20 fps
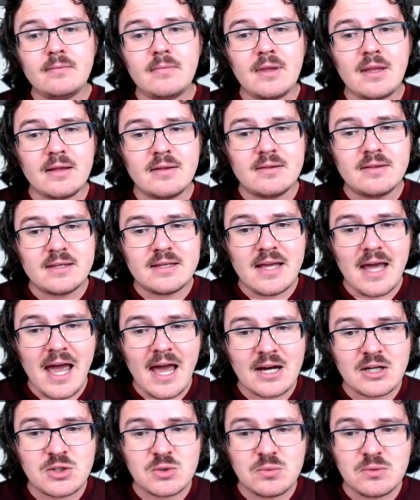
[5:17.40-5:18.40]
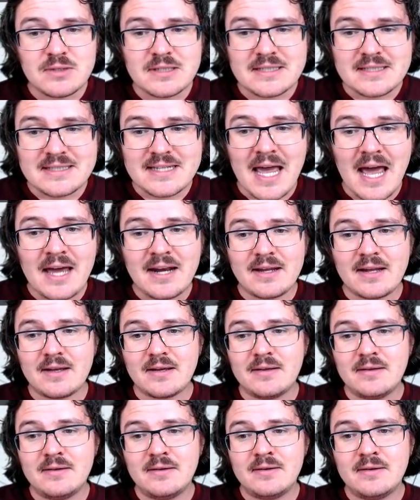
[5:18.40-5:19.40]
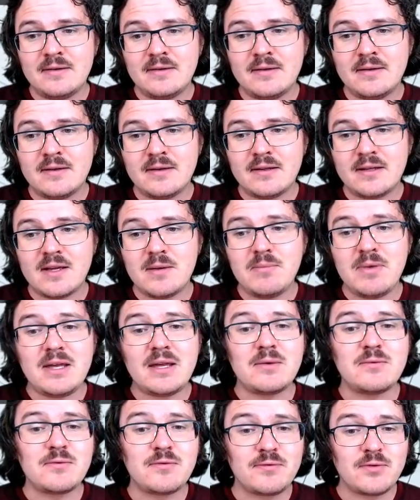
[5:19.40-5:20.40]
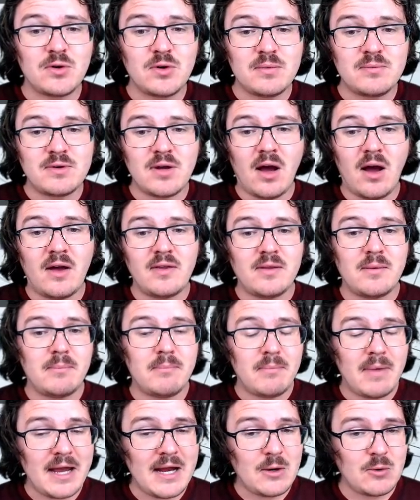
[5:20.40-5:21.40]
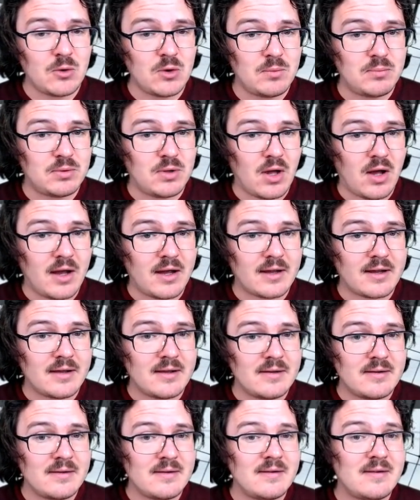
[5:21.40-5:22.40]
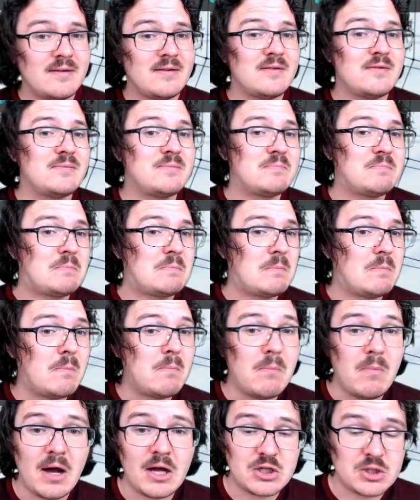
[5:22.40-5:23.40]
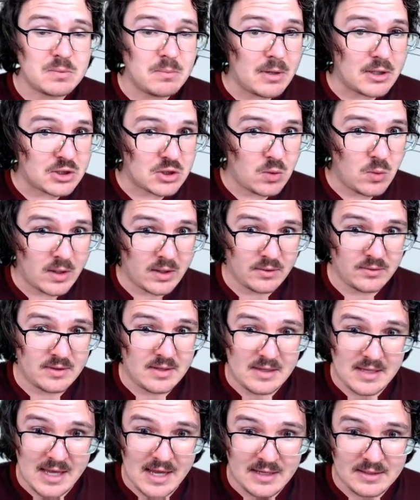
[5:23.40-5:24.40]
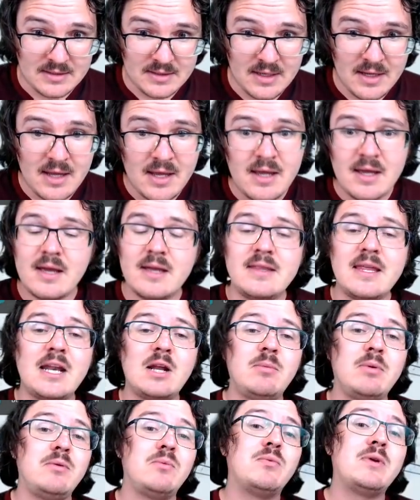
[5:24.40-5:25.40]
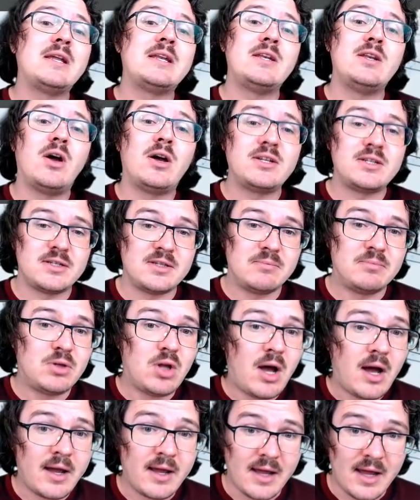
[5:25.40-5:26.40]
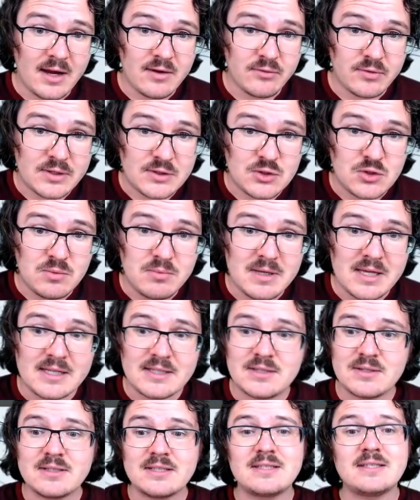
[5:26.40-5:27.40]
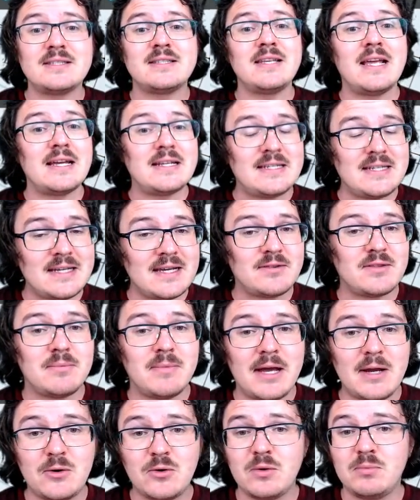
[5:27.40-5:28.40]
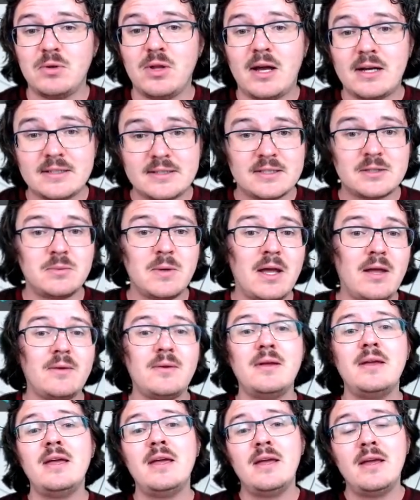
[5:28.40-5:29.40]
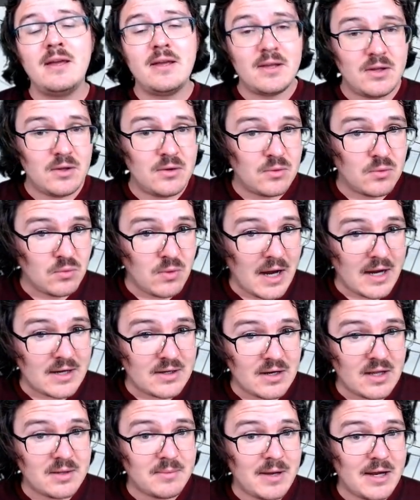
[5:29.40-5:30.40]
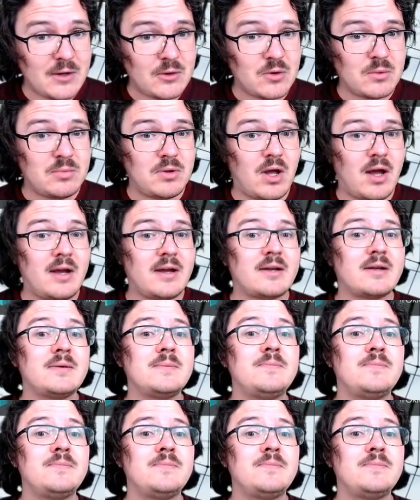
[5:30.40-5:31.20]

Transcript: the actual data can be confirmed on the micro block much, much quicker than that. And then it'll be written onto the block every 2 minutes. So this is the idea of the micro blocks as well. Write it on the micro block